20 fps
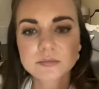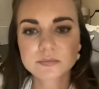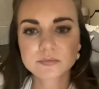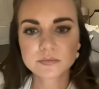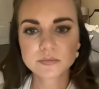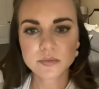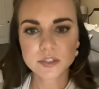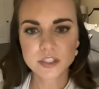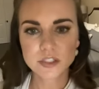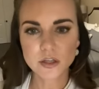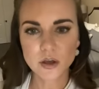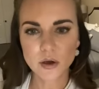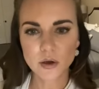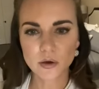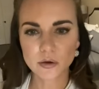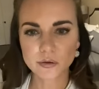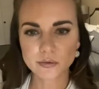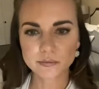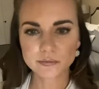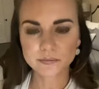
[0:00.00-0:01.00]

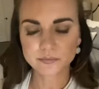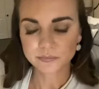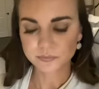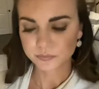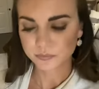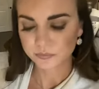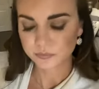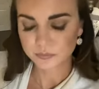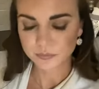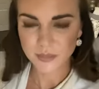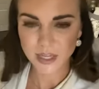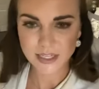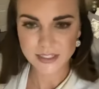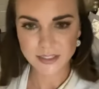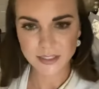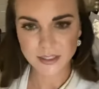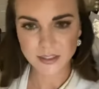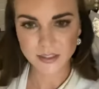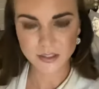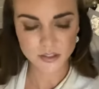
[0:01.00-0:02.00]
So I
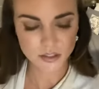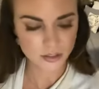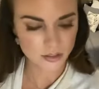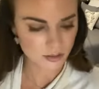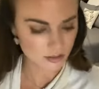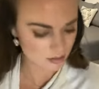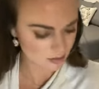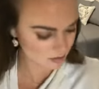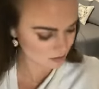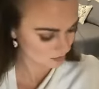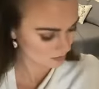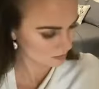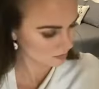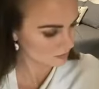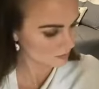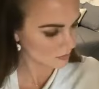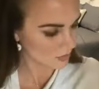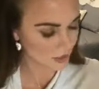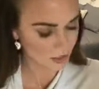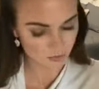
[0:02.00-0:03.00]
tend to just
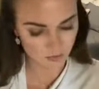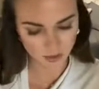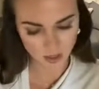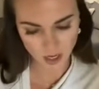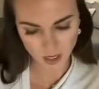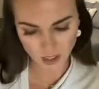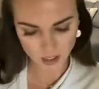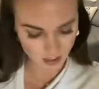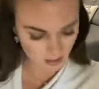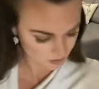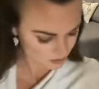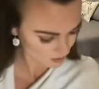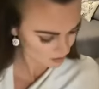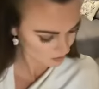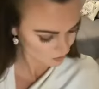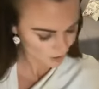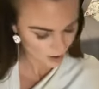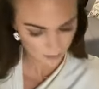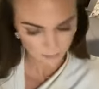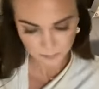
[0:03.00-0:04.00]
leave it like it is.
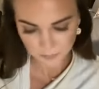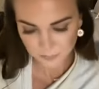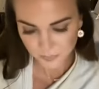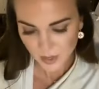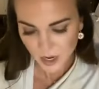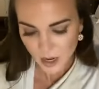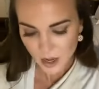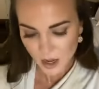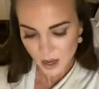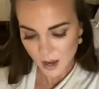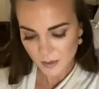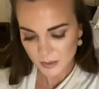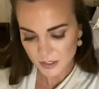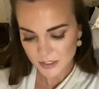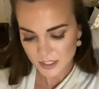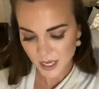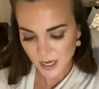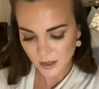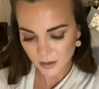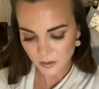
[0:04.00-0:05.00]
Okay, I'm gonna
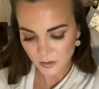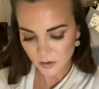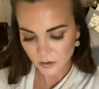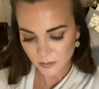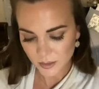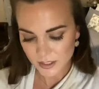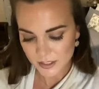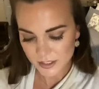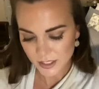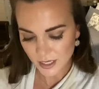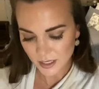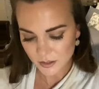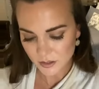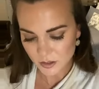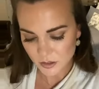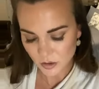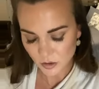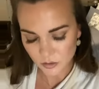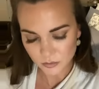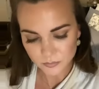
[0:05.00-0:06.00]
take a little bit of
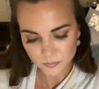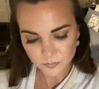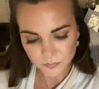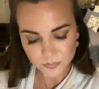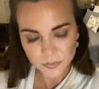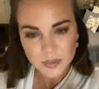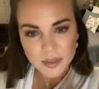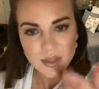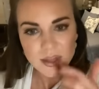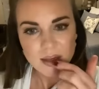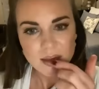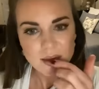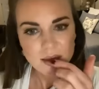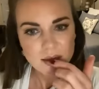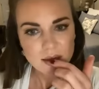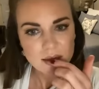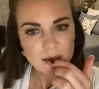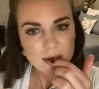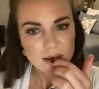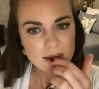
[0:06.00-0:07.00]
sandstone,
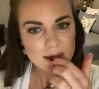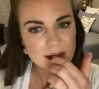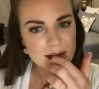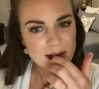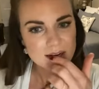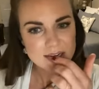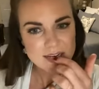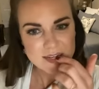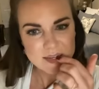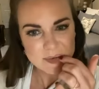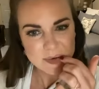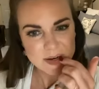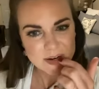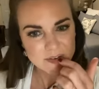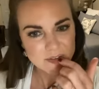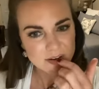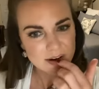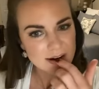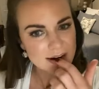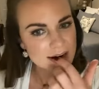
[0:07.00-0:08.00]
which is one of
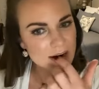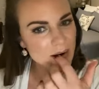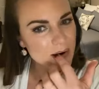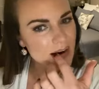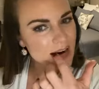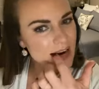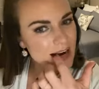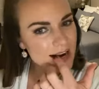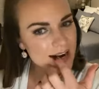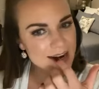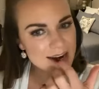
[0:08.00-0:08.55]
our